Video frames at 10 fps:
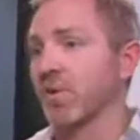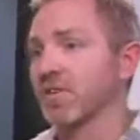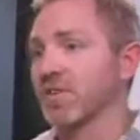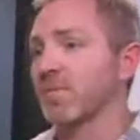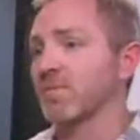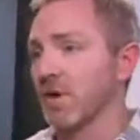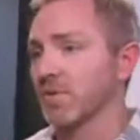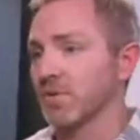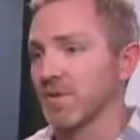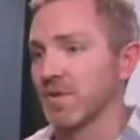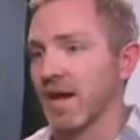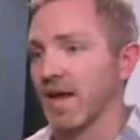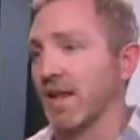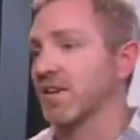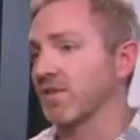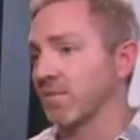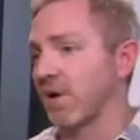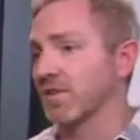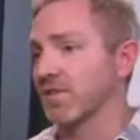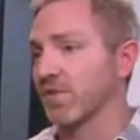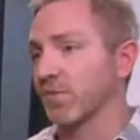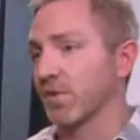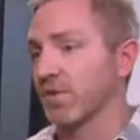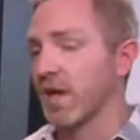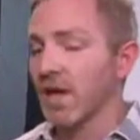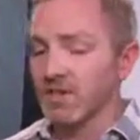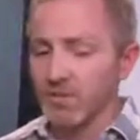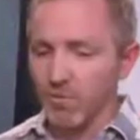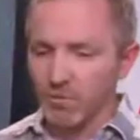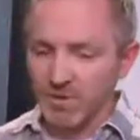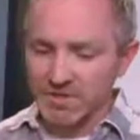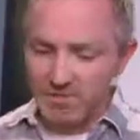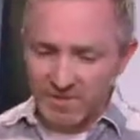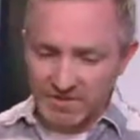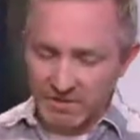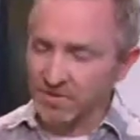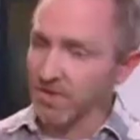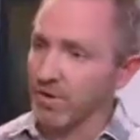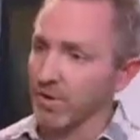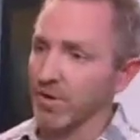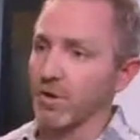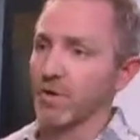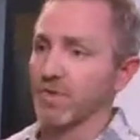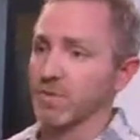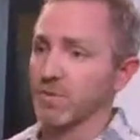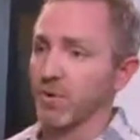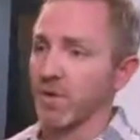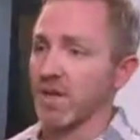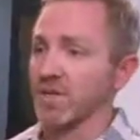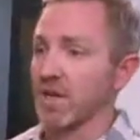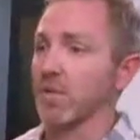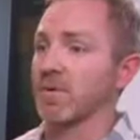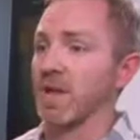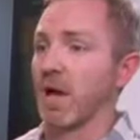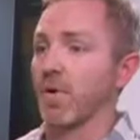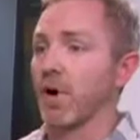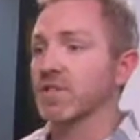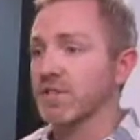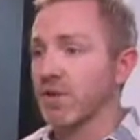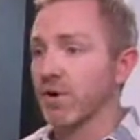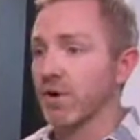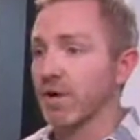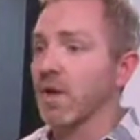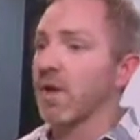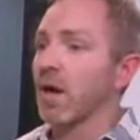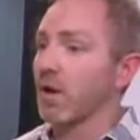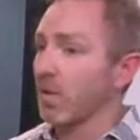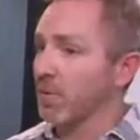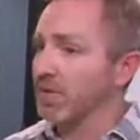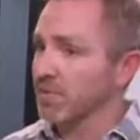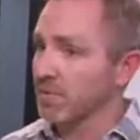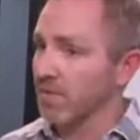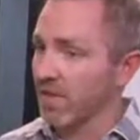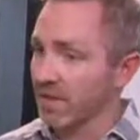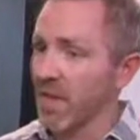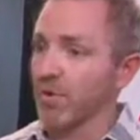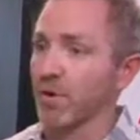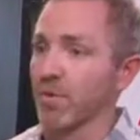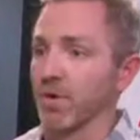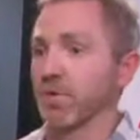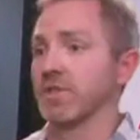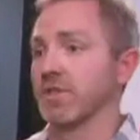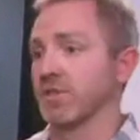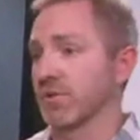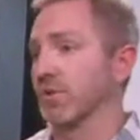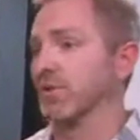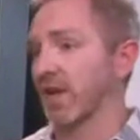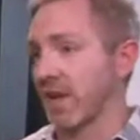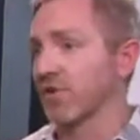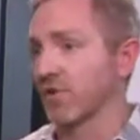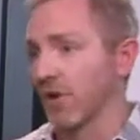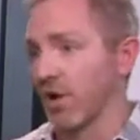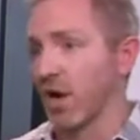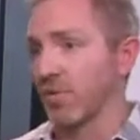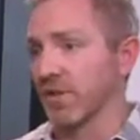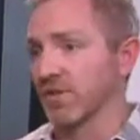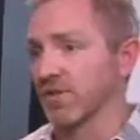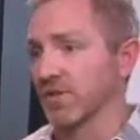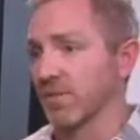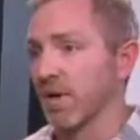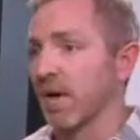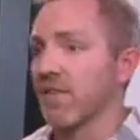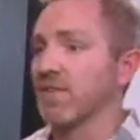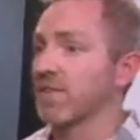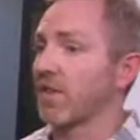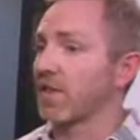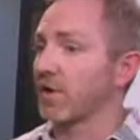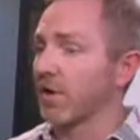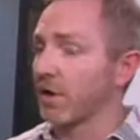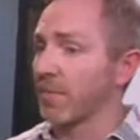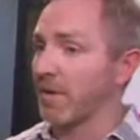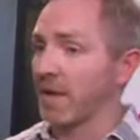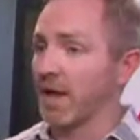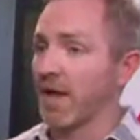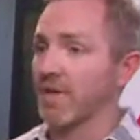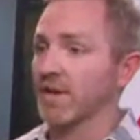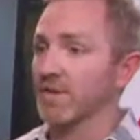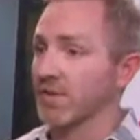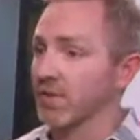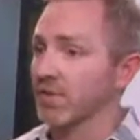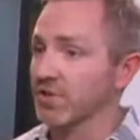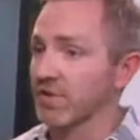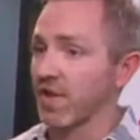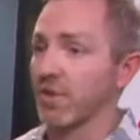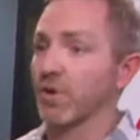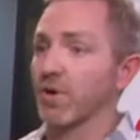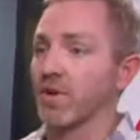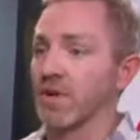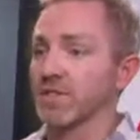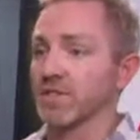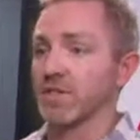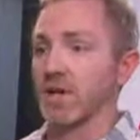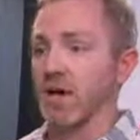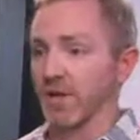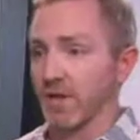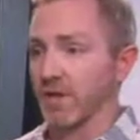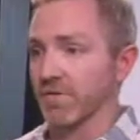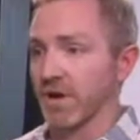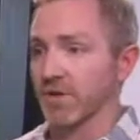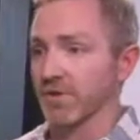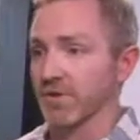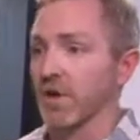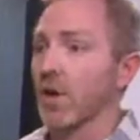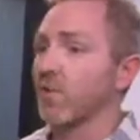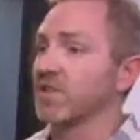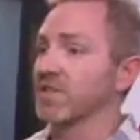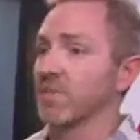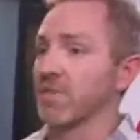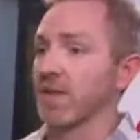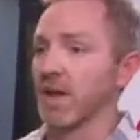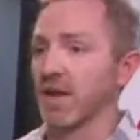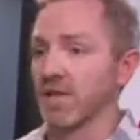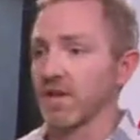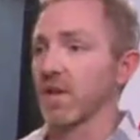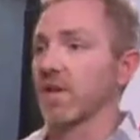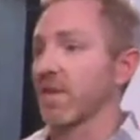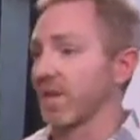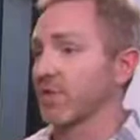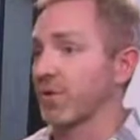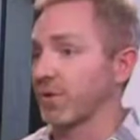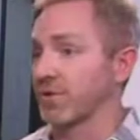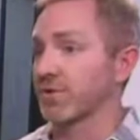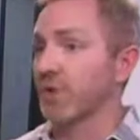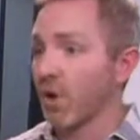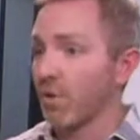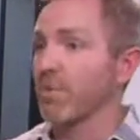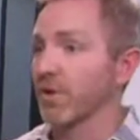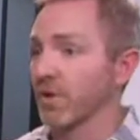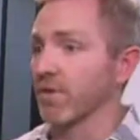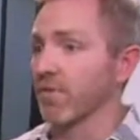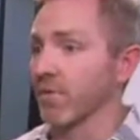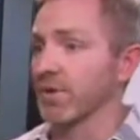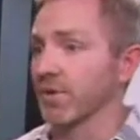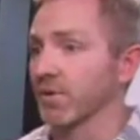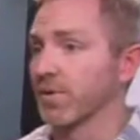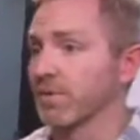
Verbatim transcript: There were some troubles with that in different parts of the world. So what it sounds like they're going to do at this point is double down on securing an operating system that they can work with, which is Google's Android operating system. They've said that they're going to come out and have a secure version that they're going to license to other manufacturers, which is something that I think a lot of Android users will be looking forward to.